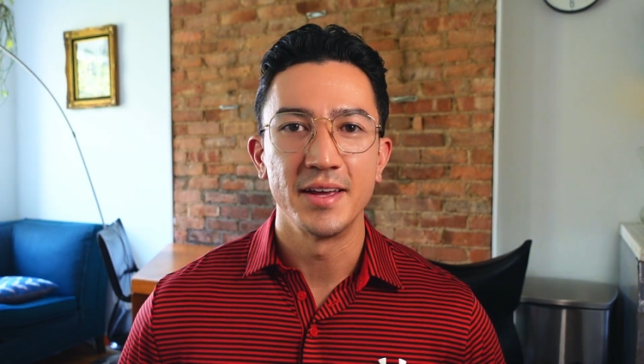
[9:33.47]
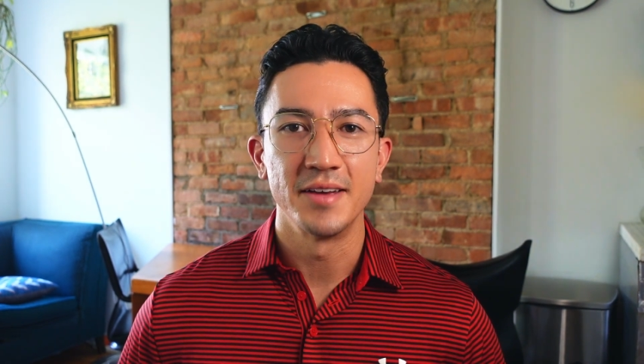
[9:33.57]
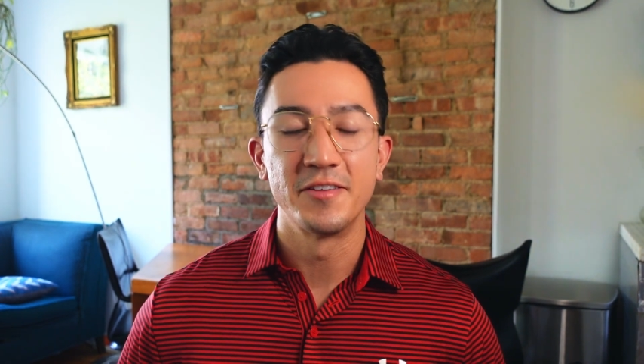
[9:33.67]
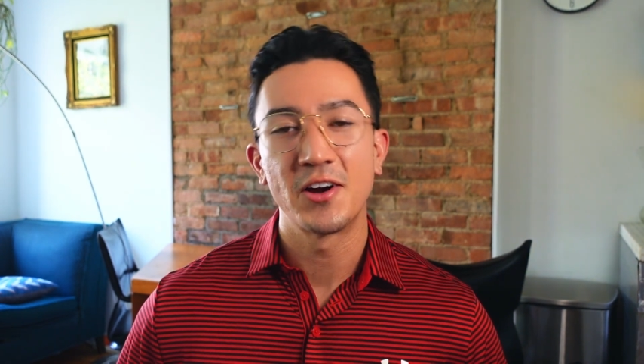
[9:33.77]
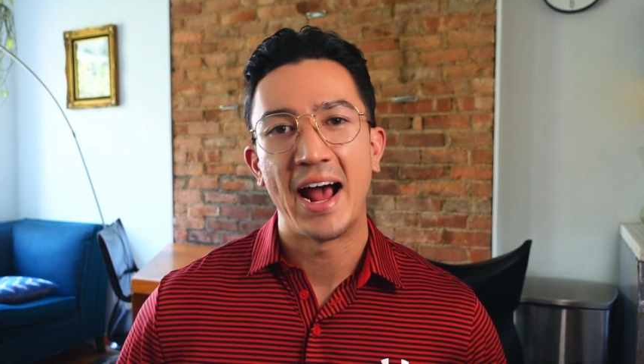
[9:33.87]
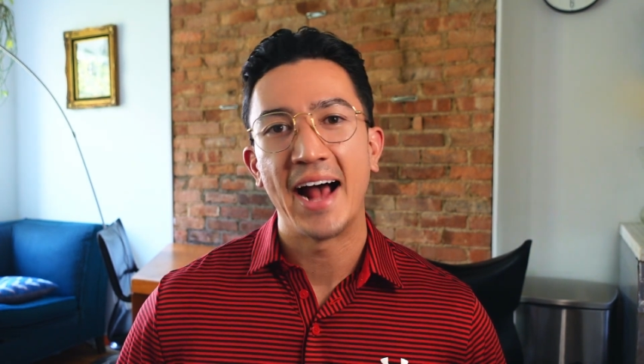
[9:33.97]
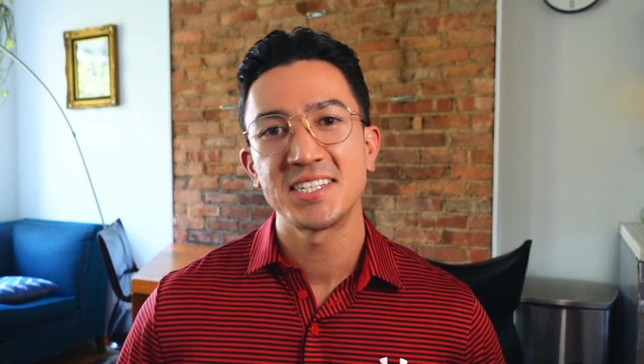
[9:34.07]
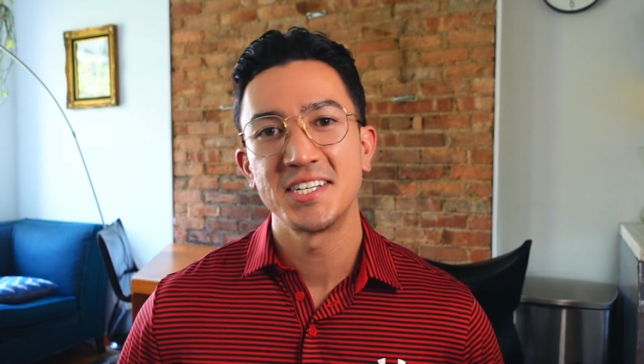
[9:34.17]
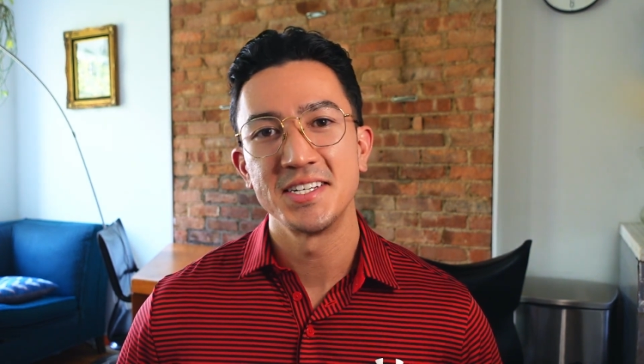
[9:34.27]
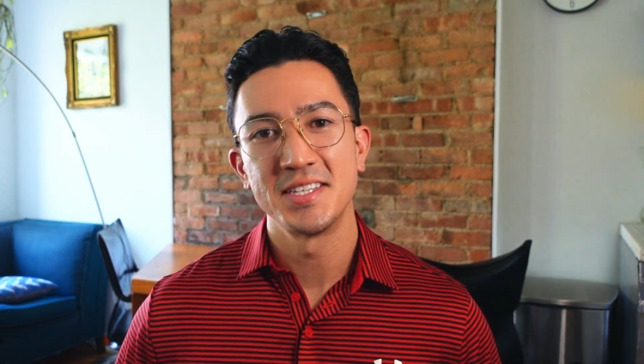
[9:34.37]
If your
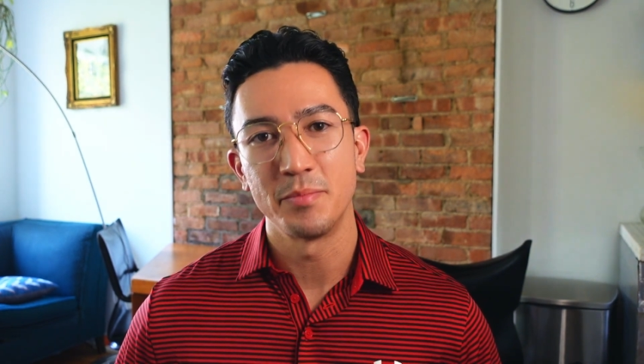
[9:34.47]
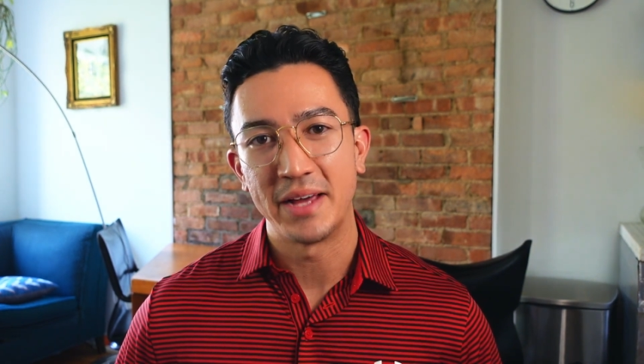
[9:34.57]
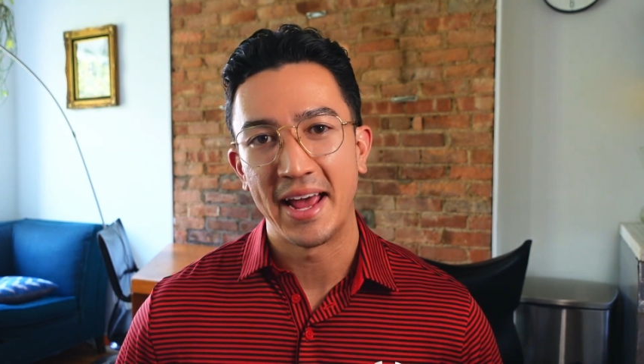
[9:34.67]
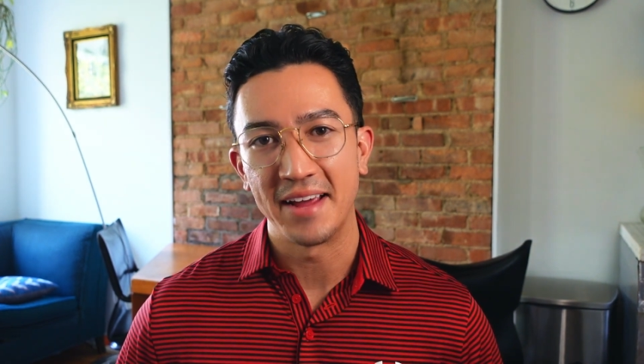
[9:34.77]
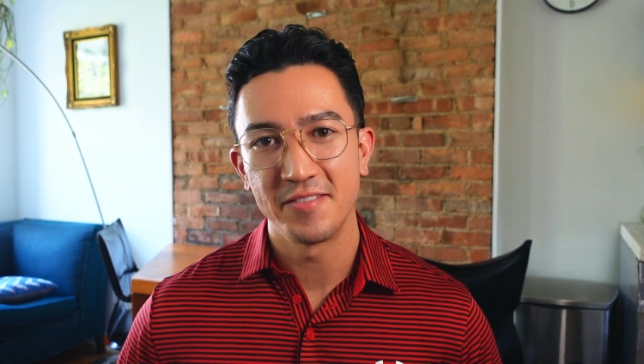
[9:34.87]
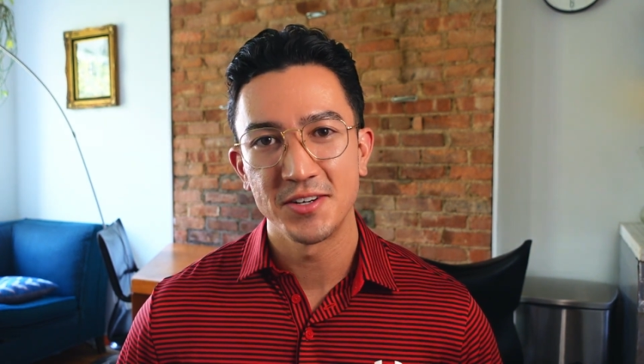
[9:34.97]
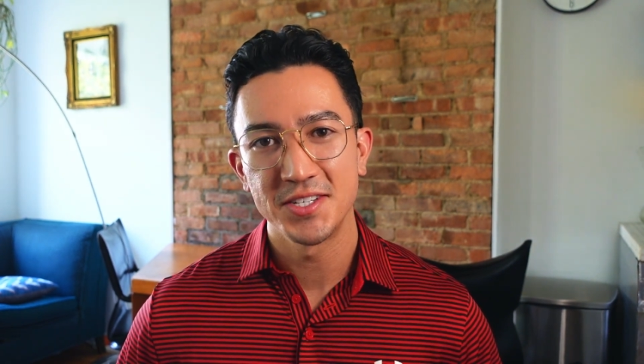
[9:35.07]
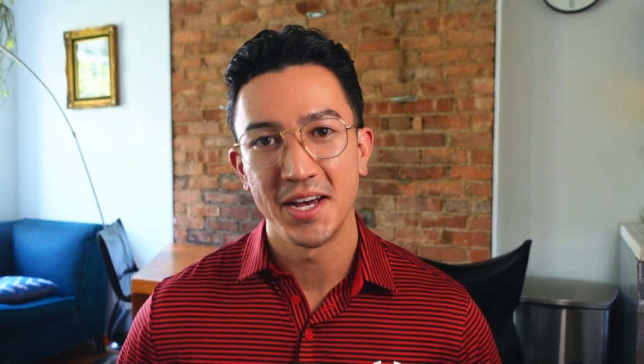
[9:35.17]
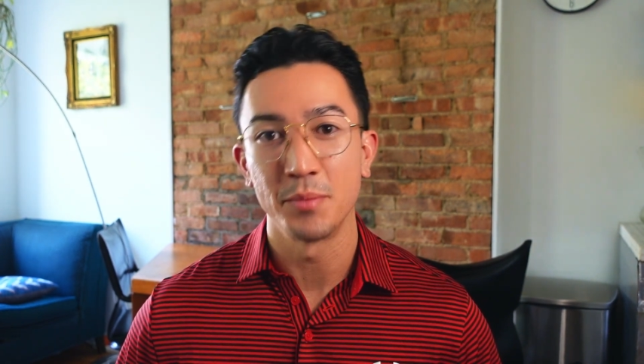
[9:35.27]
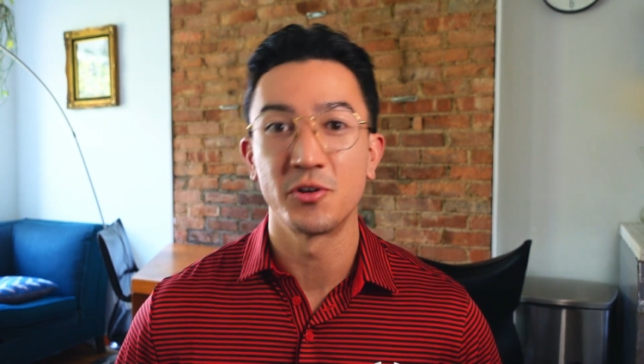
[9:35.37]
actions and
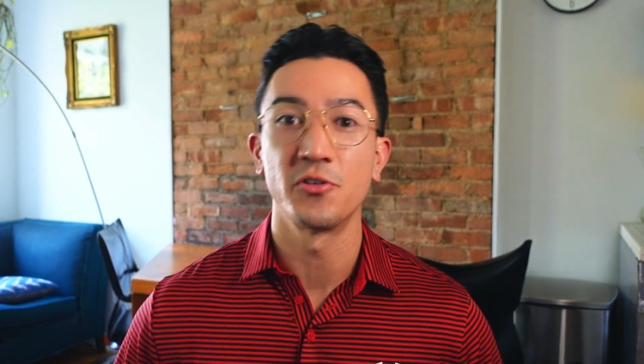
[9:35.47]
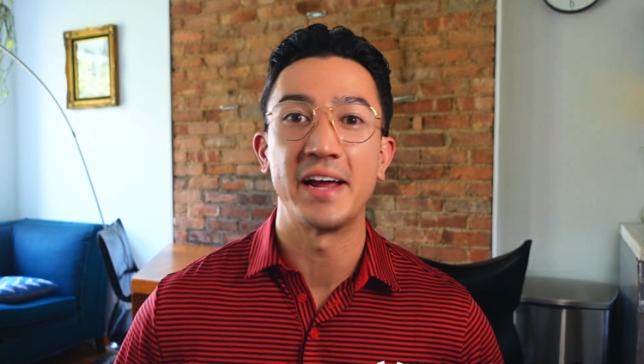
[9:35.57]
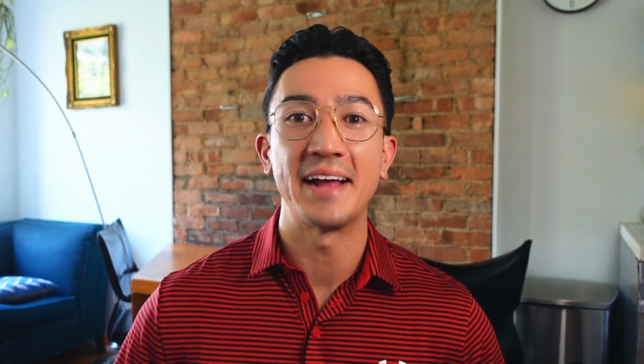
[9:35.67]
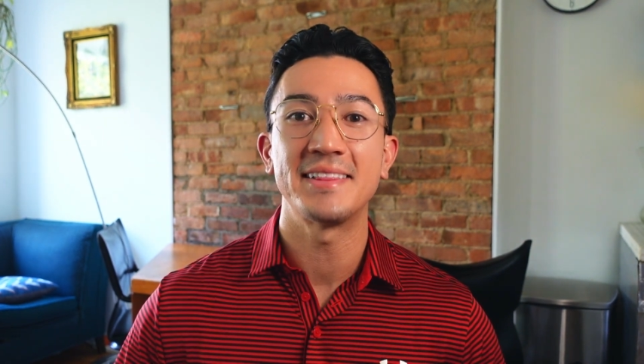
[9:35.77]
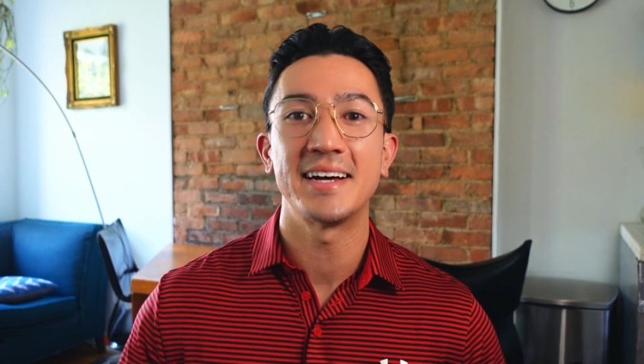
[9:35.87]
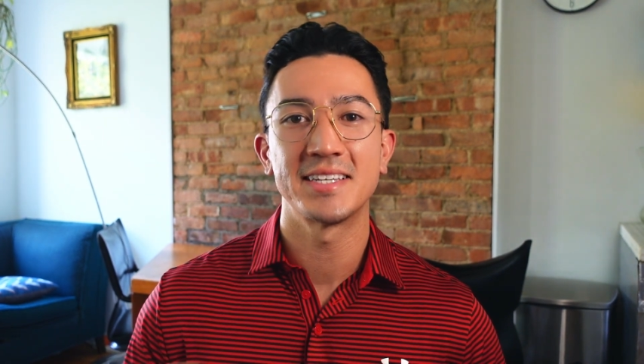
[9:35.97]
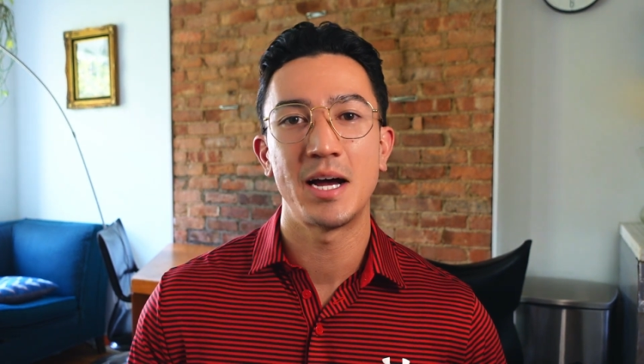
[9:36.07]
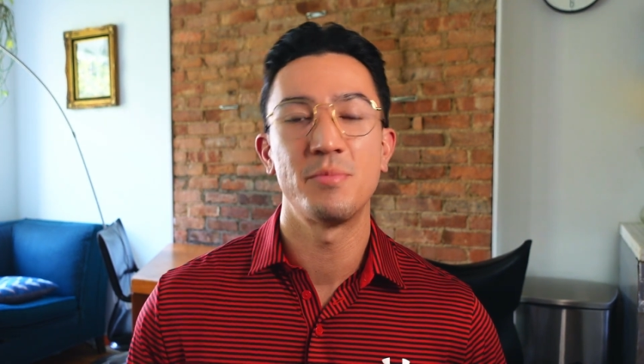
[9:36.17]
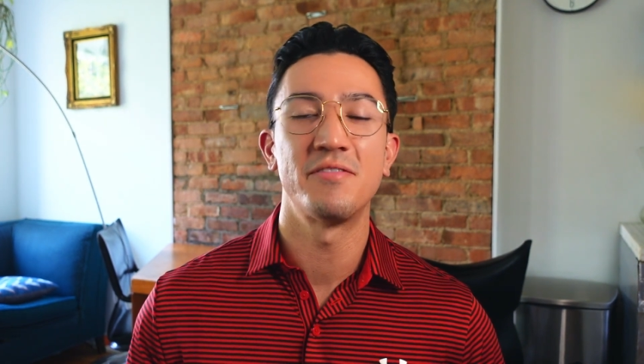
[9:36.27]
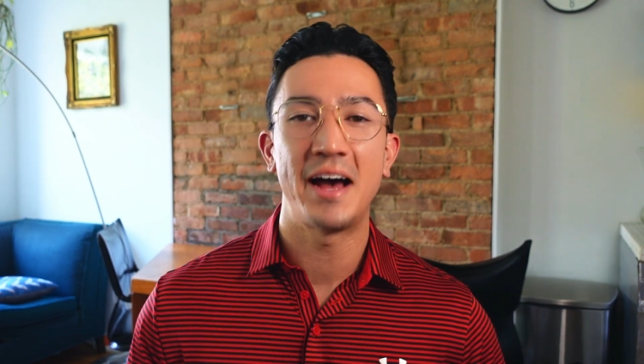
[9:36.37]
behaviors help create that
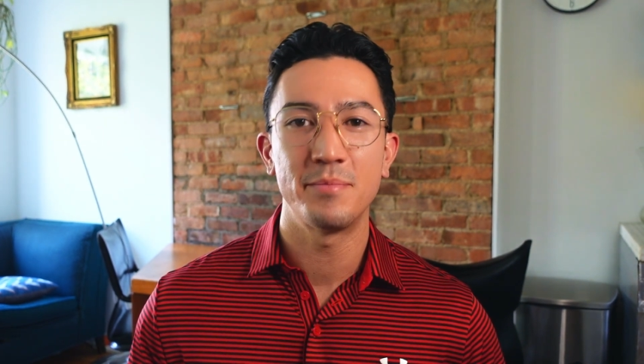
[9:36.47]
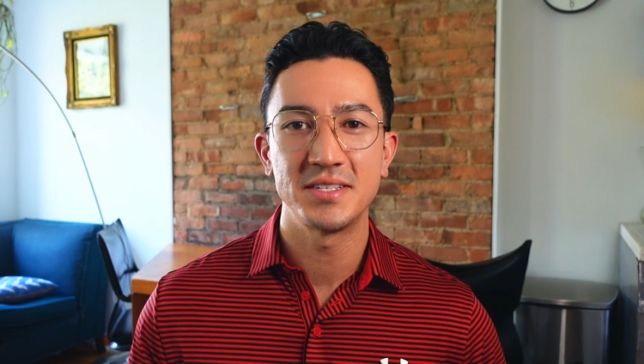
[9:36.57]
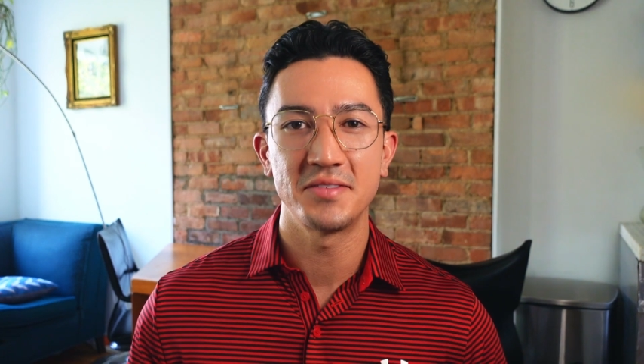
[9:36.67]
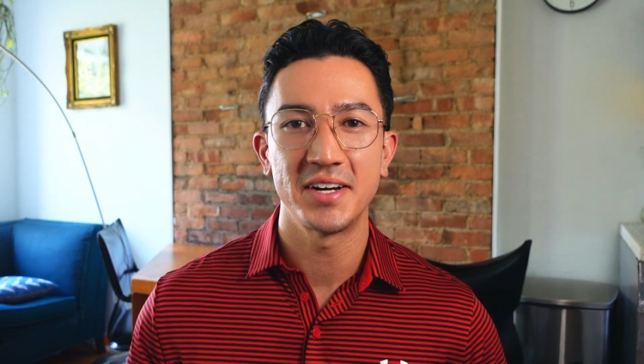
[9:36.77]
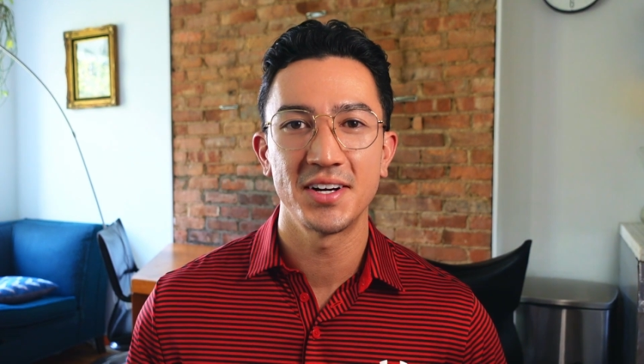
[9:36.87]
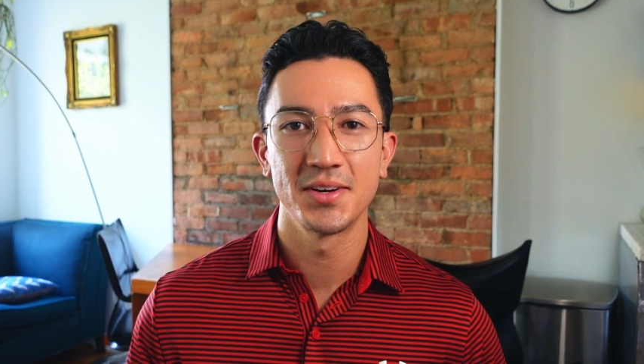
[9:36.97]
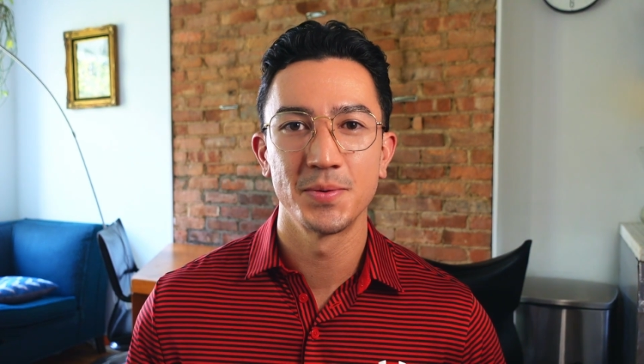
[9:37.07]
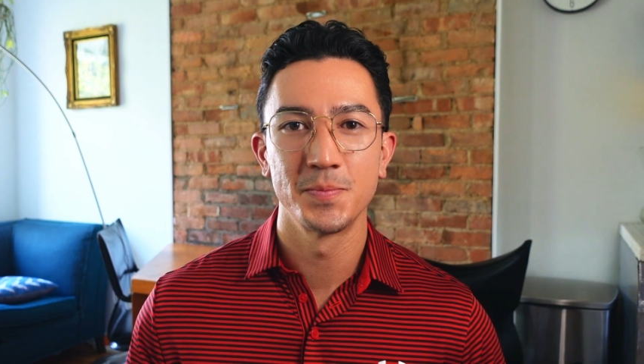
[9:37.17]
type of atmosphere,